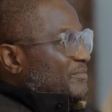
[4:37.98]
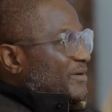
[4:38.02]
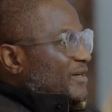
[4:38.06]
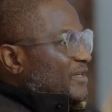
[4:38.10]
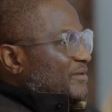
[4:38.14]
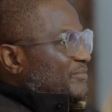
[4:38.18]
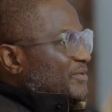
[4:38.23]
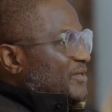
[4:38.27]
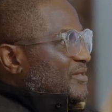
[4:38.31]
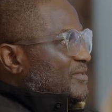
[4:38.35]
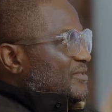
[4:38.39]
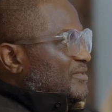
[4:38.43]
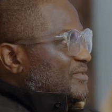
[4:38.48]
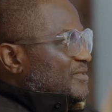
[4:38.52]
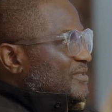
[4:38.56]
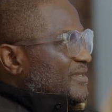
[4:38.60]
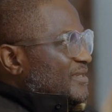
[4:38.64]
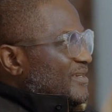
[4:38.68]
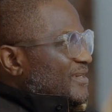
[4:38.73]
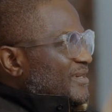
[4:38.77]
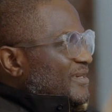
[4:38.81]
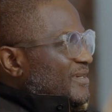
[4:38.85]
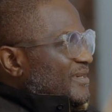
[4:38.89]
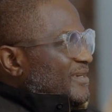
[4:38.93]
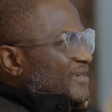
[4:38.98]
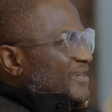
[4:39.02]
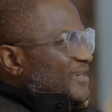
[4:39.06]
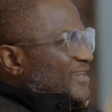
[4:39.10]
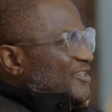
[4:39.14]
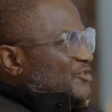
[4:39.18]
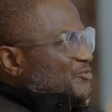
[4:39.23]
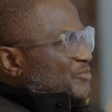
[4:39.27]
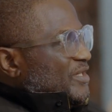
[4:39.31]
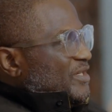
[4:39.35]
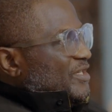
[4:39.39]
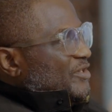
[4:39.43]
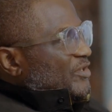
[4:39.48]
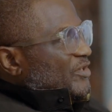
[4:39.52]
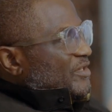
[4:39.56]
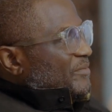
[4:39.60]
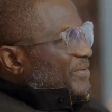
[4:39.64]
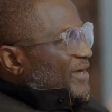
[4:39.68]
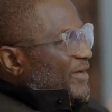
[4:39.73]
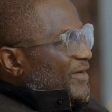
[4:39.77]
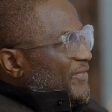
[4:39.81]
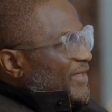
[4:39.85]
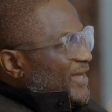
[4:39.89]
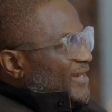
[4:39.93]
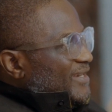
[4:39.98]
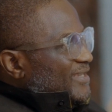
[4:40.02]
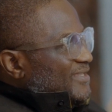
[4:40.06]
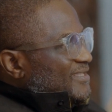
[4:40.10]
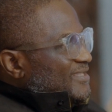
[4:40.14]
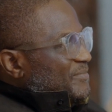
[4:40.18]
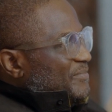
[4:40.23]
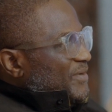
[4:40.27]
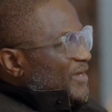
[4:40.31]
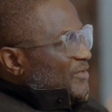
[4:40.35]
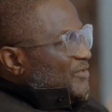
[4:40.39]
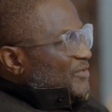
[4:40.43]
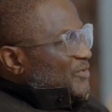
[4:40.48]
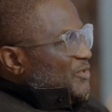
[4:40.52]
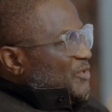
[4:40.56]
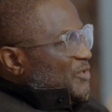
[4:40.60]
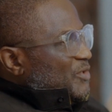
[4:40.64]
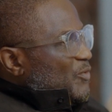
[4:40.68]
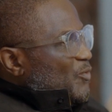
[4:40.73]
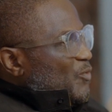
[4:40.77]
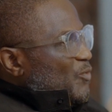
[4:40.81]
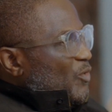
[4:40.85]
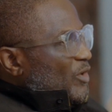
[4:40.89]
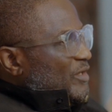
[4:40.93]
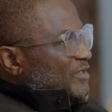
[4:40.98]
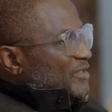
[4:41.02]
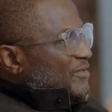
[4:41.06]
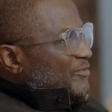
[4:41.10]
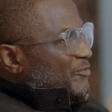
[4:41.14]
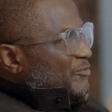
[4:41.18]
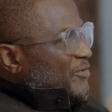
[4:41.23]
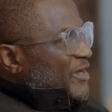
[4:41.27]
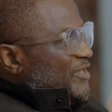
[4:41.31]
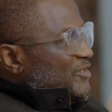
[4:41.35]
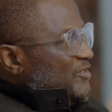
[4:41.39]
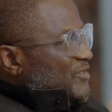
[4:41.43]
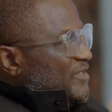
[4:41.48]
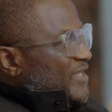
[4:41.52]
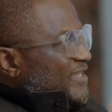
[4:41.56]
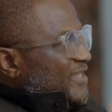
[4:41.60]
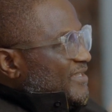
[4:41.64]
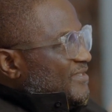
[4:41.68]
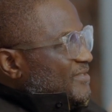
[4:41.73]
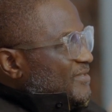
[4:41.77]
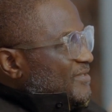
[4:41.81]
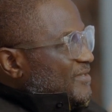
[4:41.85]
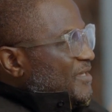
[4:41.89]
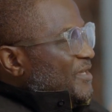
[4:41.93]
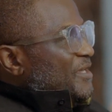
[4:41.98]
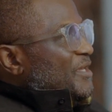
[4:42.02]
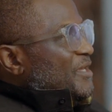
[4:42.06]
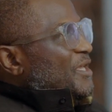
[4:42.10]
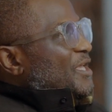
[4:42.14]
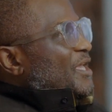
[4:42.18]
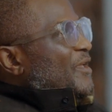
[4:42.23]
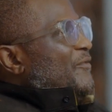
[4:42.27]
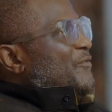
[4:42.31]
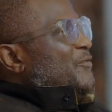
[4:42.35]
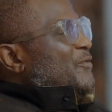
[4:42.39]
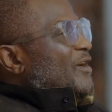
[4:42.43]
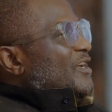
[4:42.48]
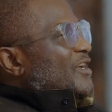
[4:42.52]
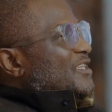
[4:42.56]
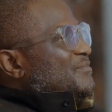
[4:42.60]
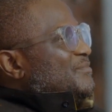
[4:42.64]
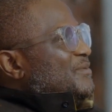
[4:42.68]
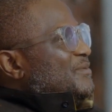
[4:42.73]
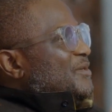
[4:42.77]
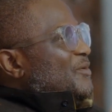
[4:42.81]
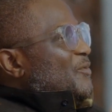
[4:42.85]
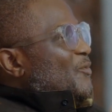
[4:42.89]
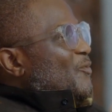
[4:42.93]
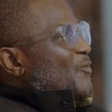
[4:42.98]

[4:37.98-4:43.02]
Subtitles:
about it, because it's really not about that. It's about, you know, what resonates. If you ask me